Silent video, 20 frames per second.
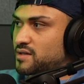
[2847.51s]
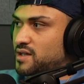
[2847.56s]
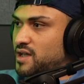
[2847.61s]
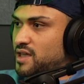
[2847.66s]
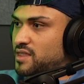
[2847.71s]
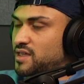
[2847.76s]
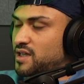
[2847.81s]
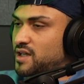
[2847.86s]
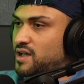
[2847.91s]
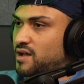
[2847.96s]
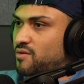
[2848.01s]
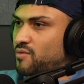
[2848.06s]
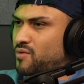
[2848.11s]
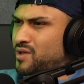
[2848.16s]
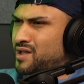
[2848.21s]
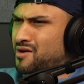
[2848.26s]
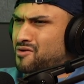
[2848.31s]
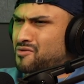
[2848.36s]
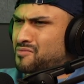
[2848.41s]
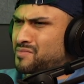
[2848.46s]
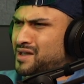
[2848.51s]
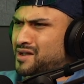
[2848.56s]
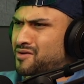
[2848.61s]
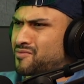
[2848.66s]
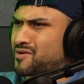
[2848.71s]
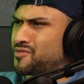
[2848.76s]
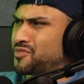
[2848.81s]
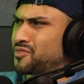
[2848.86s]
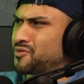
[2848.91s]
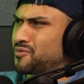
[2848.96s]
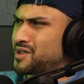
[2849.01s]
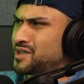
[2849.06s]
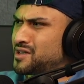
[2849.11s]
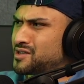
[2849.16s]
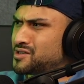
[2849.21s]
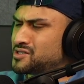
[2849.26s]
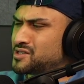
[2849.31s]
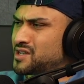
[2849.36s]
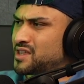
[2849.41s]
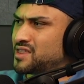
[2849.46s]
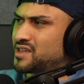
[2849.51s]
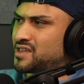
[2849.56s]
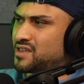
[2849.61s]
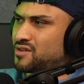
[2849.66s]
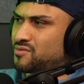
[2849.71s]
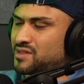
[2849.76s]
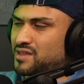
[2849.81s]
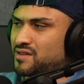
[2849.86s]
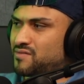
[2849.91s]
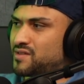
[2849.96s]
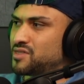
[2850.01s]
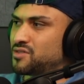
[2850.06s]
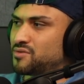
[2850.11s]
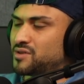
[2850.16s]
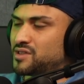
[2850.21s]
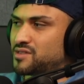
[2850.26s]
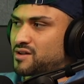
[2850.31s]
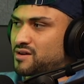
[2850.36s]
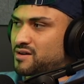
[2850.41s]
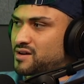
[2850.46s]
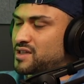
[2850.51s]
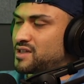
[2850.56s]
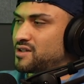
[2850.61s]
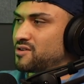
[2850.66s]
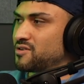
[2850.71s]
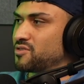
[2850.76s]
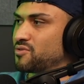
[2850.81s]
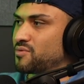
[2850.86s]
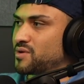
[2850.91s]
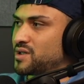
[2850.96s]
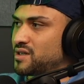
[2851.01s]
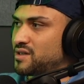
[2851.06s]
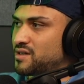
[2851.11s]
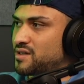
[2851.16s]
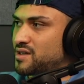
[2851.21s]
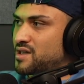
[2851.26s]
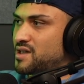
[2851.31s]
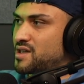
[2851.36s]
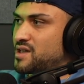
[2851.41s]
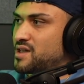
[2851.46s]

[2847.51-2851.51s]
I think we got home like around 3ish. I think he would leave at 3:30 or 3.